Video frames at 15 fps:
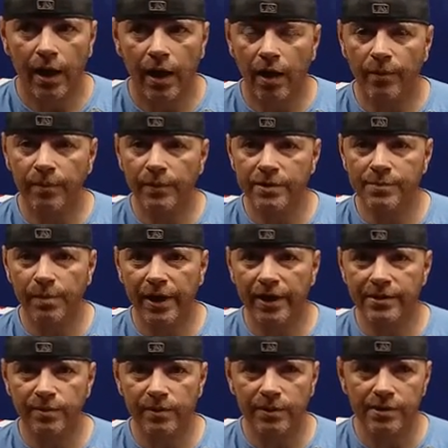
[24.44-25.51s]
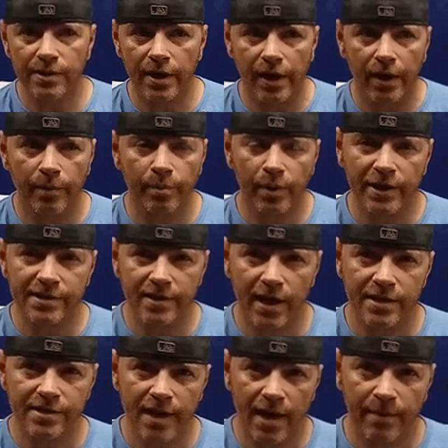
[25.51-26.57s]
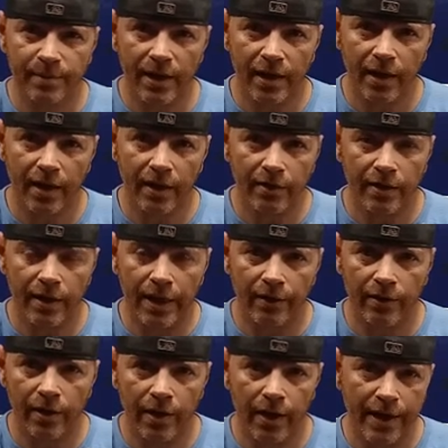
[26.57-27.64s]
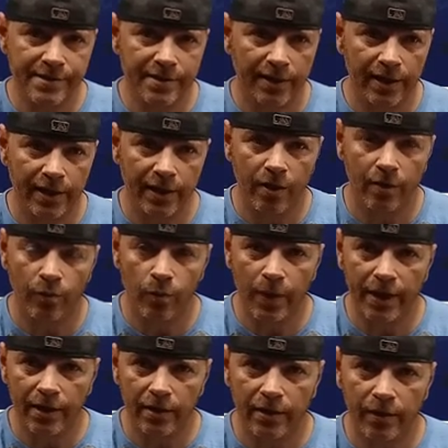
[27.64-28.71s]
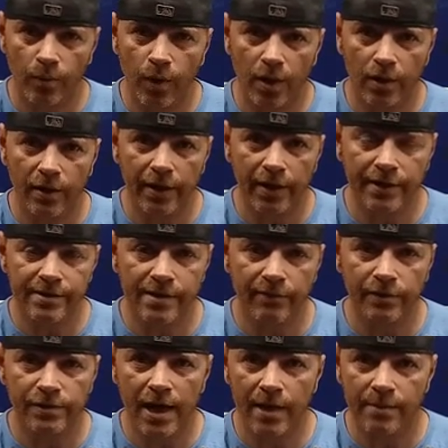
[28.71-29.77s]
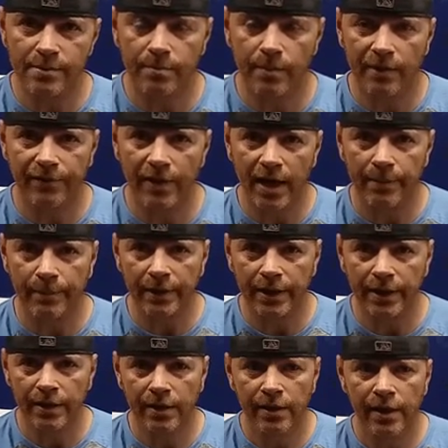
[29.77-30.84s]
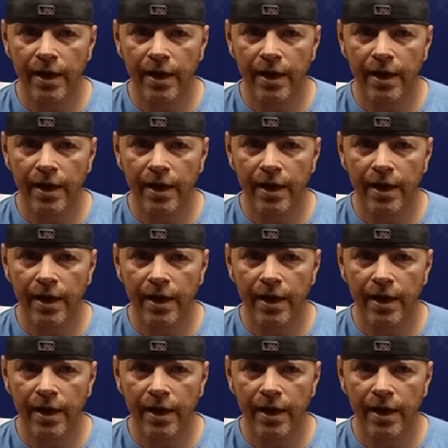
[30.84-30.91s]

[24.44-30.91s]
um, this place was a place that I stopped at uh, as a kid on the way to Clearwater Lake several times with my family.